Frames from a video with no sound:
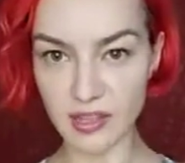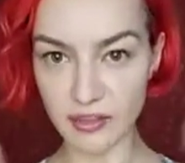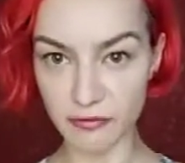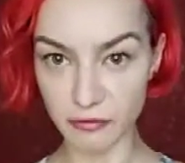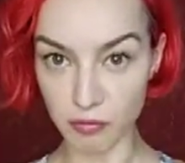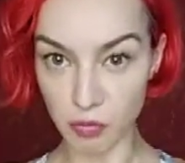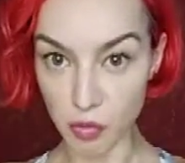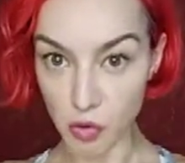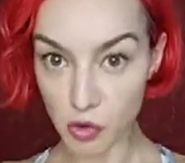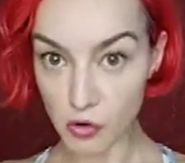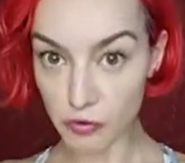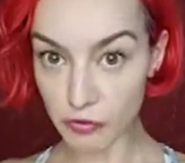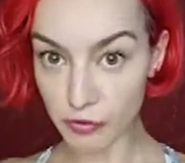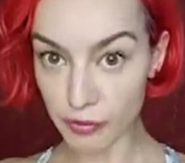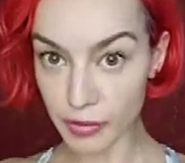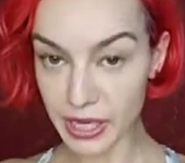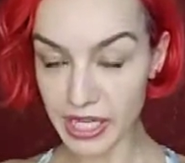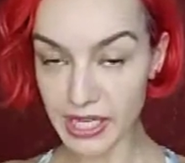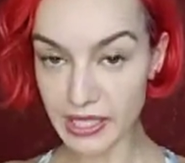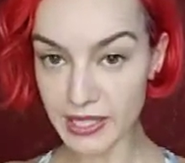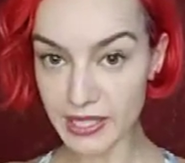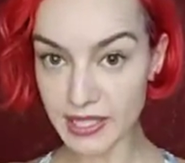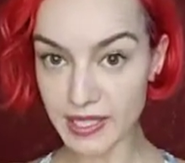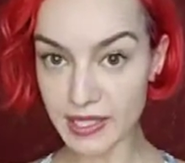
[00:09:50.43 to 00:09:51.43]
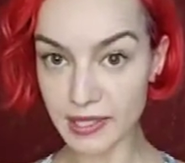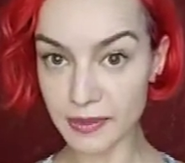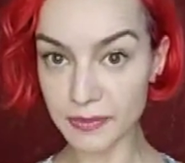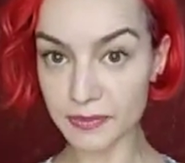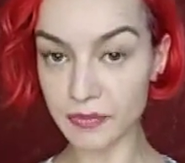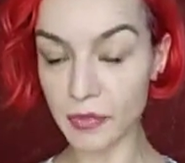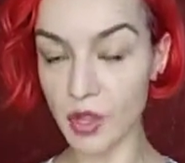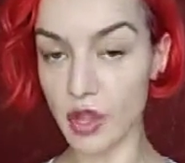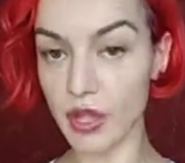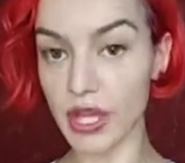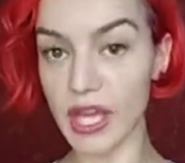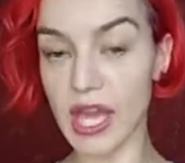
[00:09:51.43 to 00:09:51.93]
the
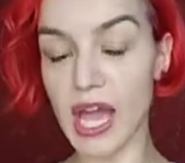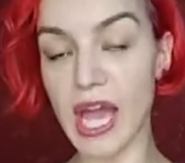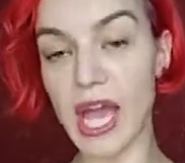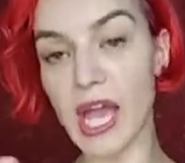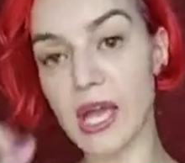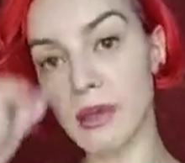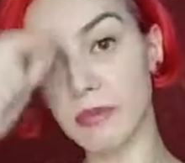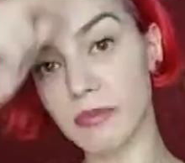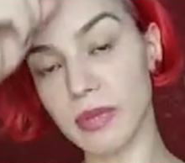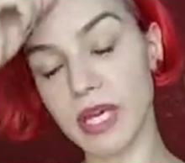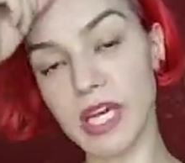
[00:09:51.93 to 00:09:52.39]
movements, okay?